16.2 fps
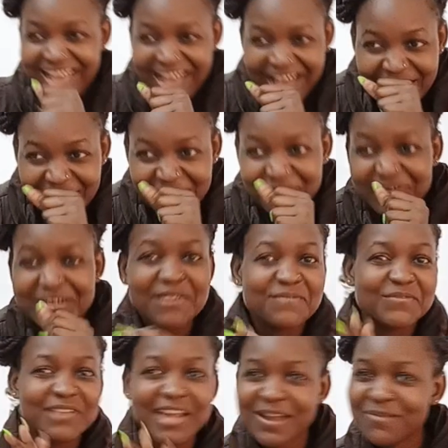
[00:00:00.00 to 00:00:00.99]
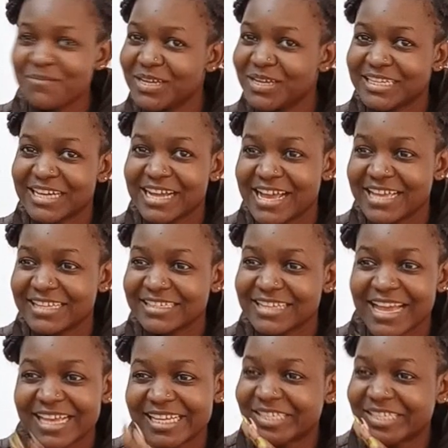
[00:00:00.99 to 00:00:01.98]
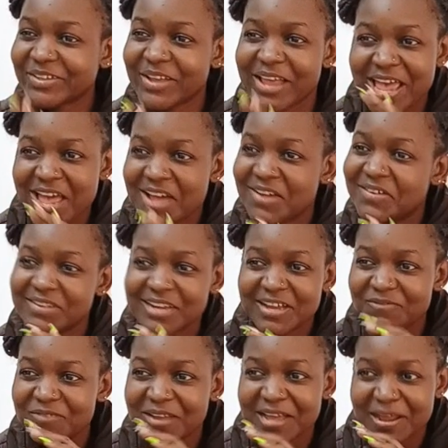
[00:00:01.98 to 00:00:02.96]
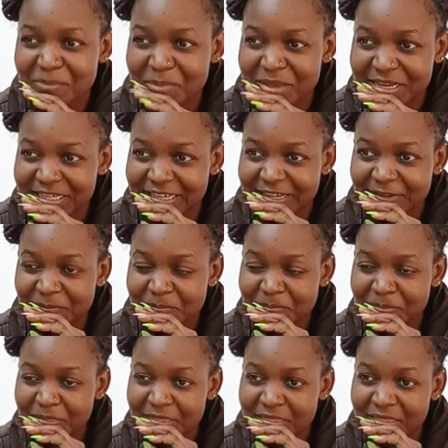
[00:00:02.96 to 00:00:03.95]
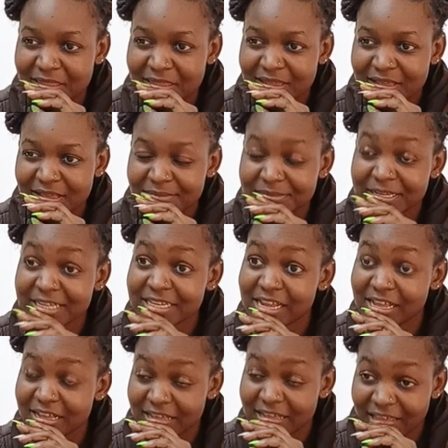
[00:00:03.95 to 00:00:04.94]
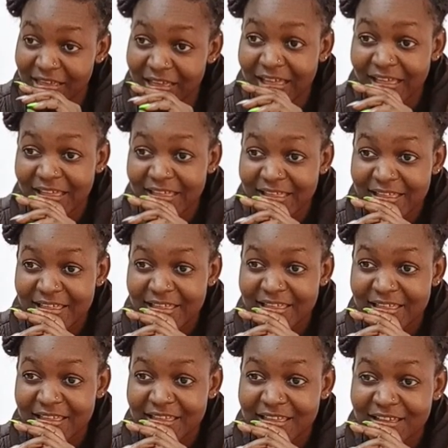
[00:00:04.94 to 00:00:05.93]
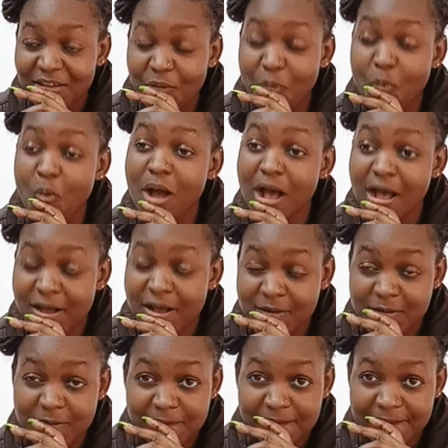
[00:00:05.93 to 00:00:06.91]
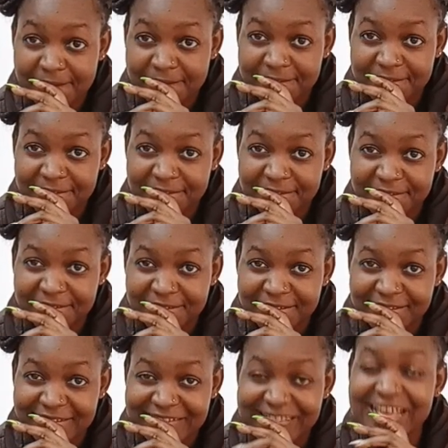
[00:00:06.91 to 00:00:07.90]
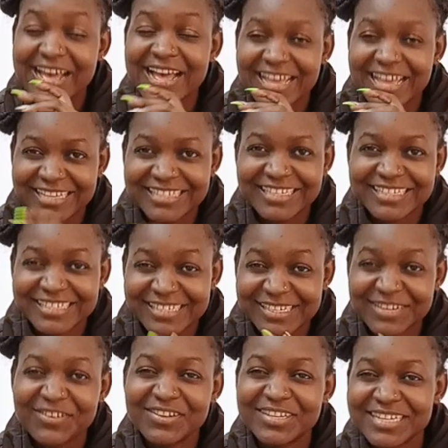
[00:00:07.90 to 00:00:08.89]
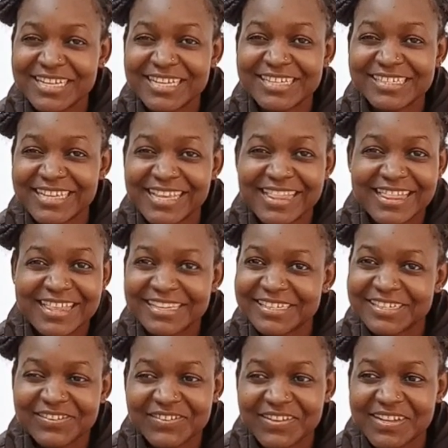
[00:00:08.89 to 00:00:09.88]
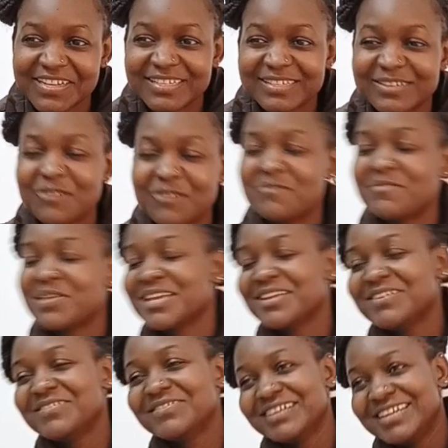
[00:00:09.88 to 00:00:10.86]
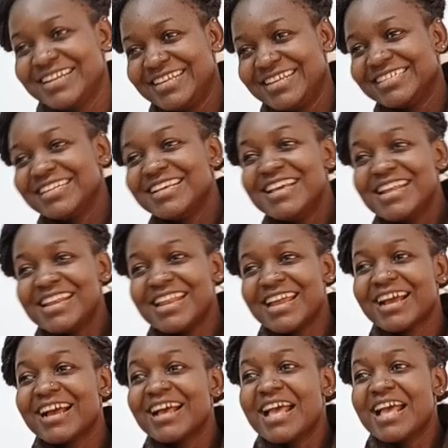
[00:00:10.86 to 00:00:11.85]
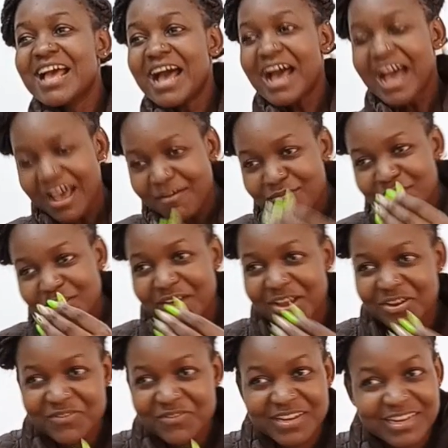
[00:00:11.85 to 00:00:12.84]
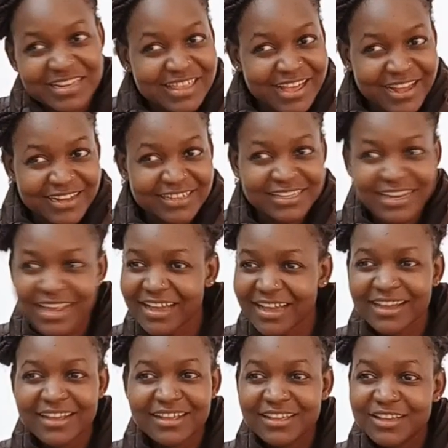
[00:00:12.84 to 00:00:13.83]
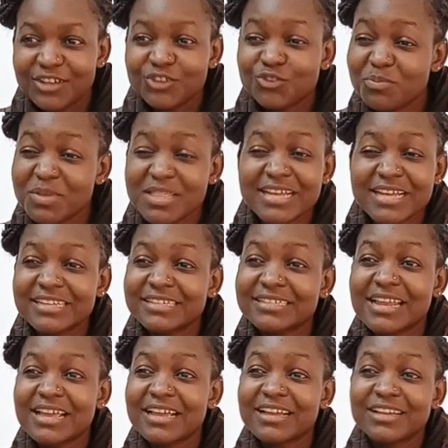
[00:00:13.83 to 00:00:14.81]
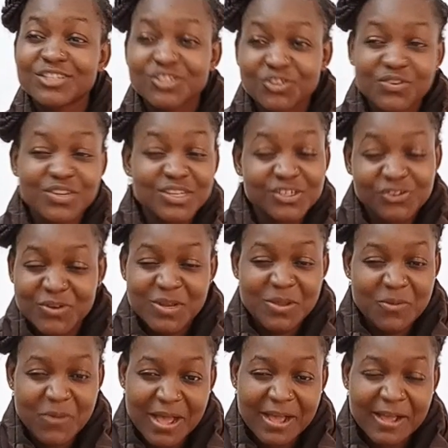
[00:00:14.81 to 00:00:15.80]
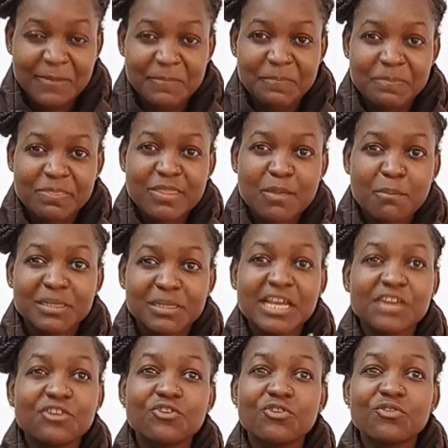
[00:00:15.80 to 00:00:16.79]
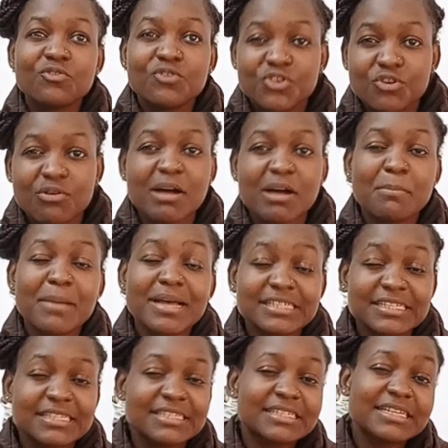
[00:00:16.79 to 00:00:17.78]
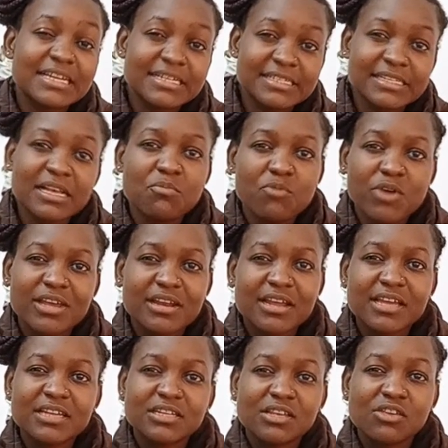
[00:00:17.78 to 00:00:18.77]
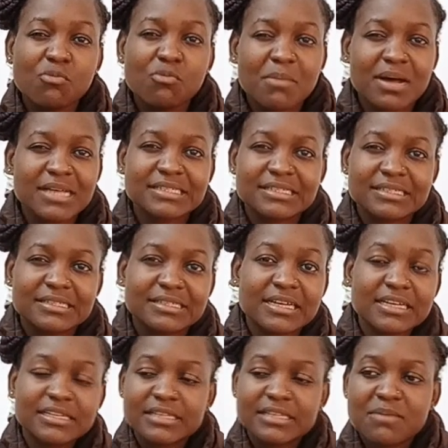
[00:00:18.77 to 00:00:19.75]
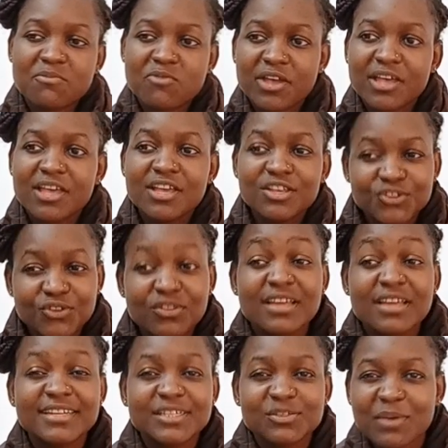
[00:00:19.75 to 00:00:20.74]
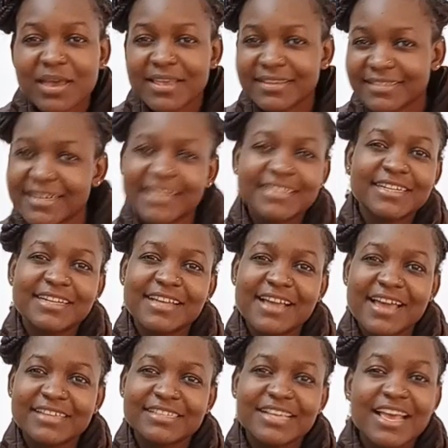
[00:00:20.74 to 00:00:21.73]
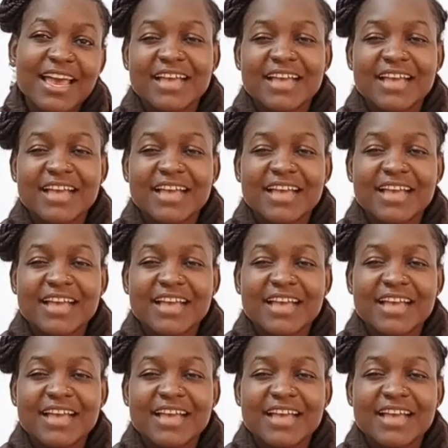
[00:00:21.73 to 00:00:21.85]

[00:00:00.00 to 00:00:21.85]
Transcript: I could have done better, guys. I swear I could have done better. I'm just like, huh? Wow. Guys, it's not easy in these streets. Oh my goodness. Like, I'm the one who did that. Like, to me, that is like shoddy, shoddy work. But I know you must start somewhere, right? You must start somewhere. So that is where I started, guys.